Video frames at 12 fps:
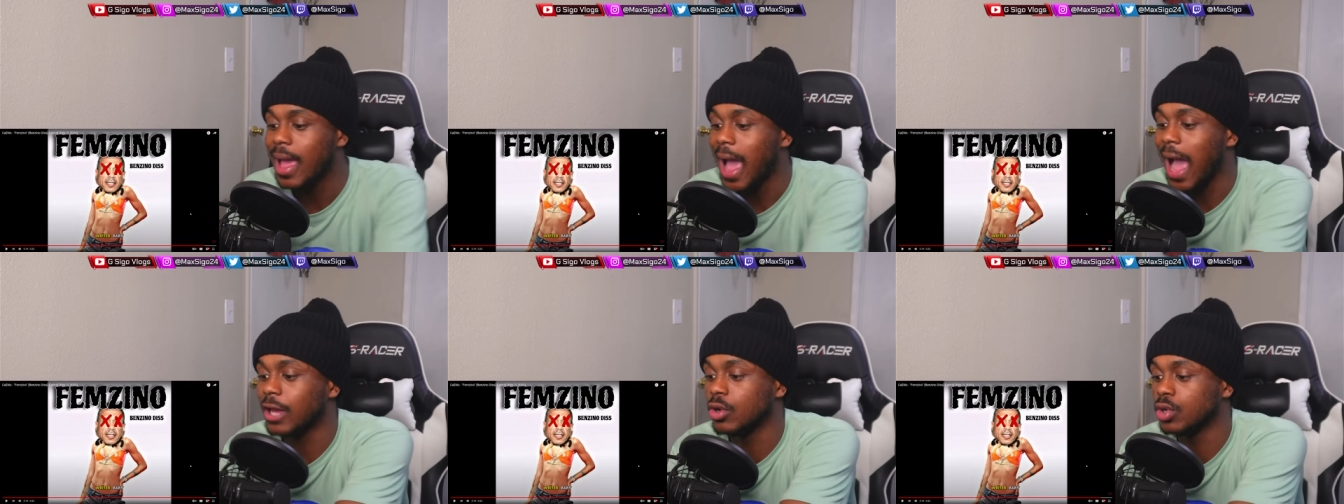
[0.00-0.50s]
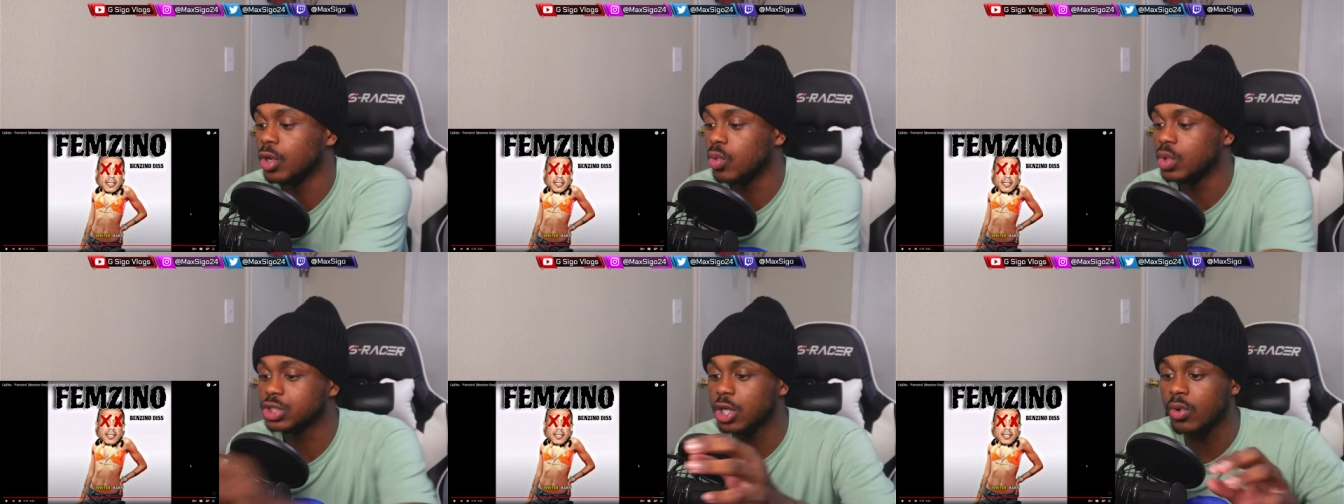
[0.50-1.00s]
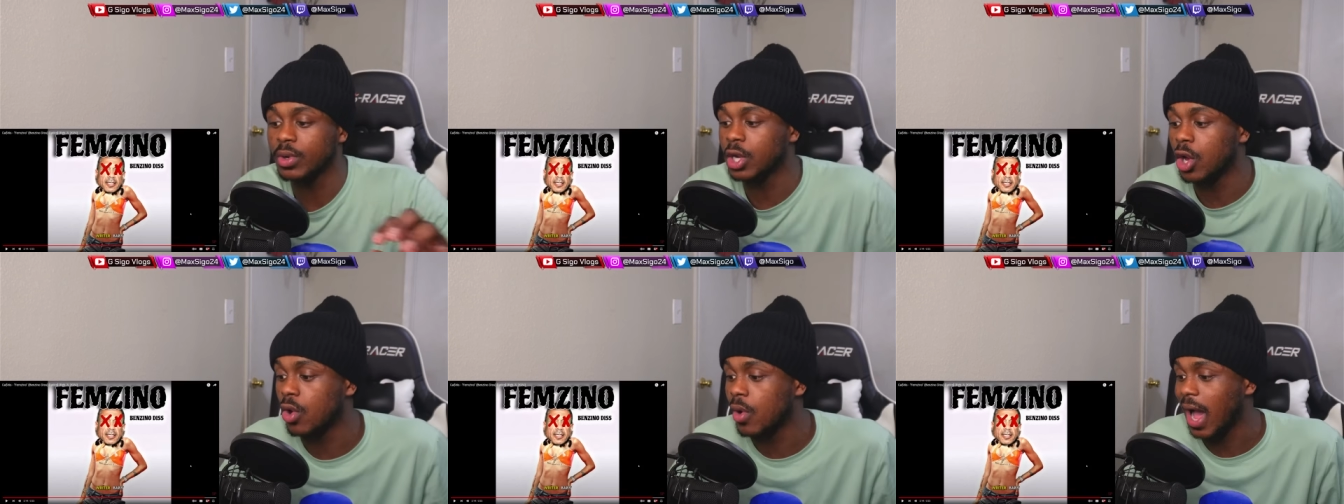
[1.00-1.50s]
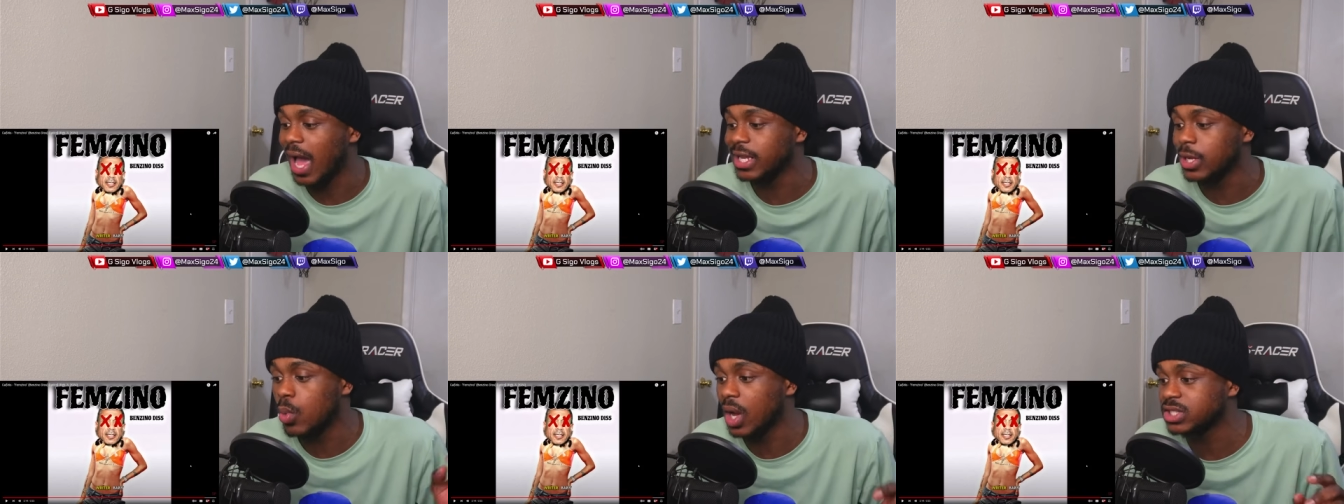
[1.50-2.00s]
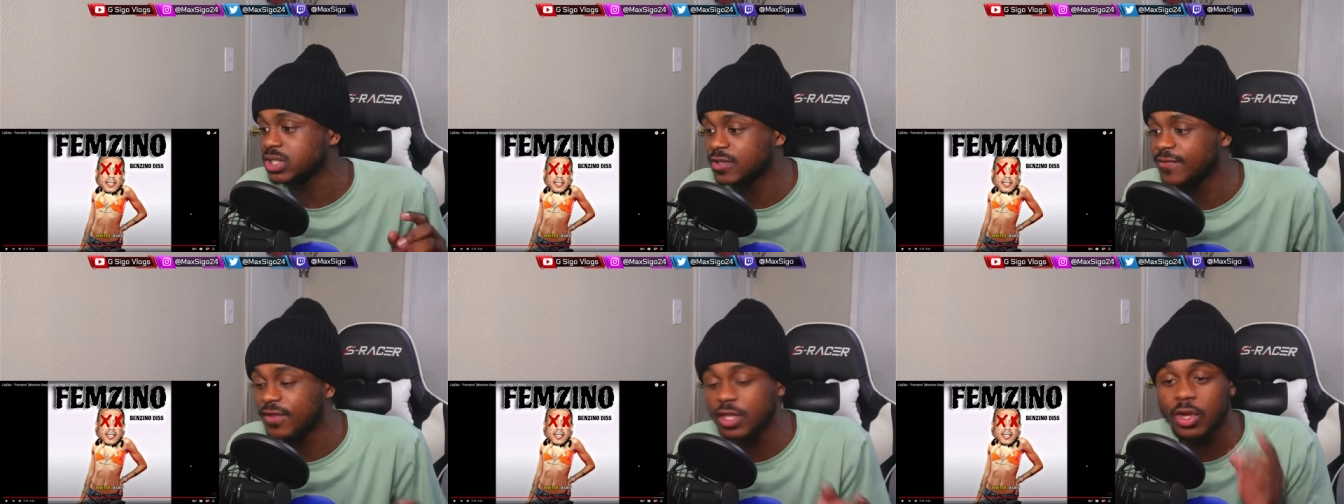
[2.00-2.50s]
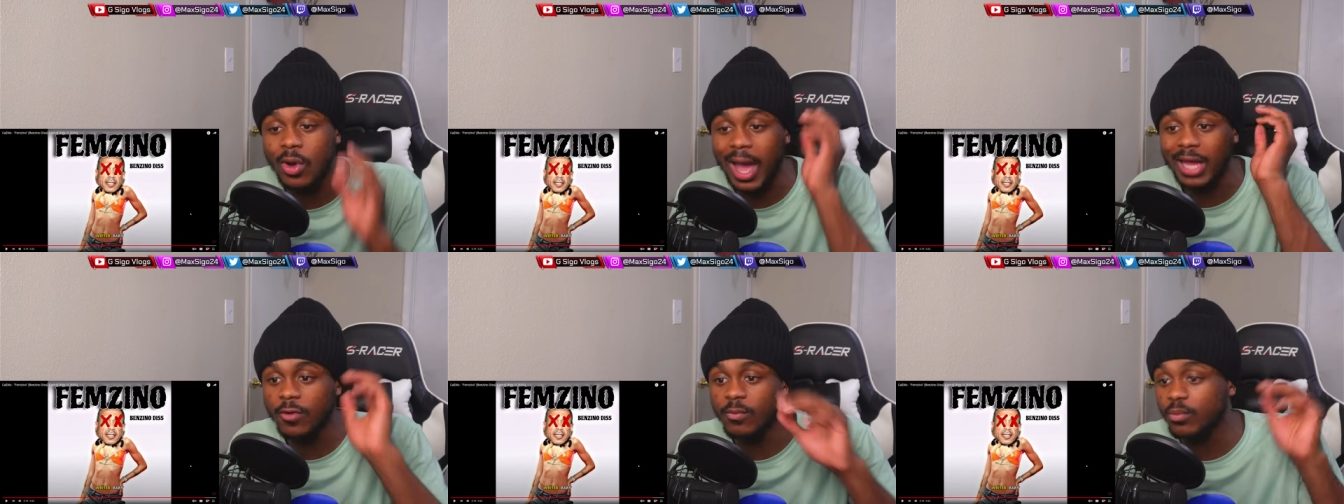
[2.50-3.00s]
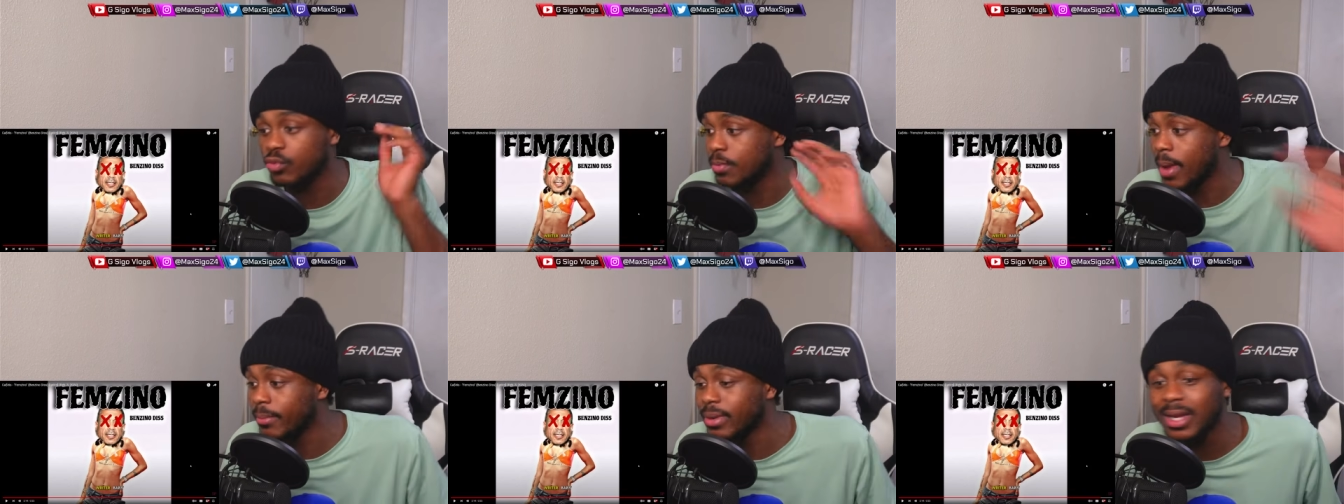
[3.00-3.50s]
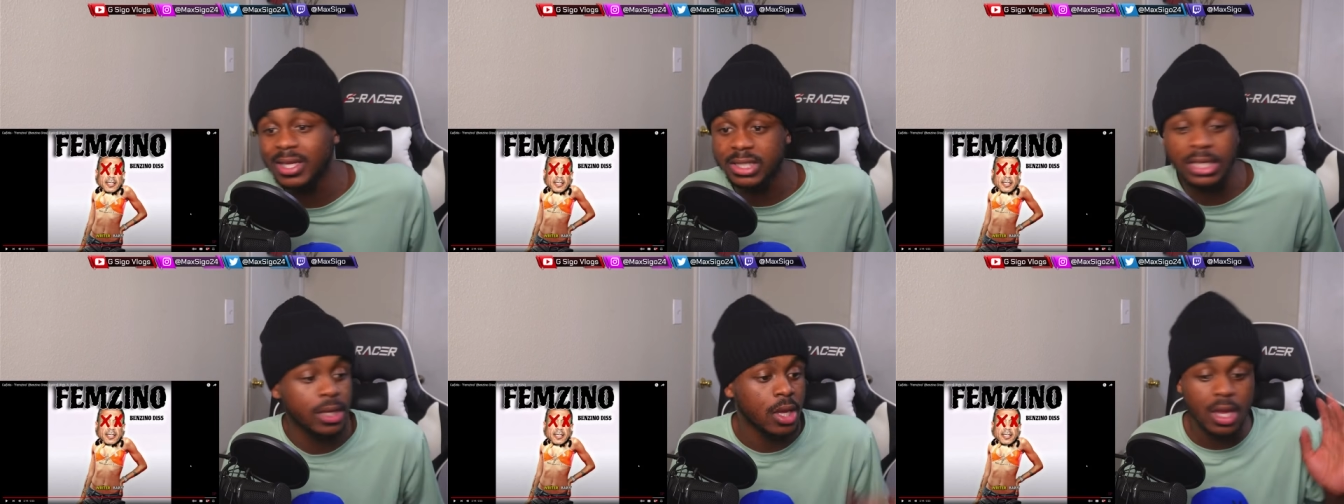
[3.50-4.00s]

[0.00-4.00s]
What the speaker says: I don't know what's going on. I didn't watch this video. I don't remember nothing.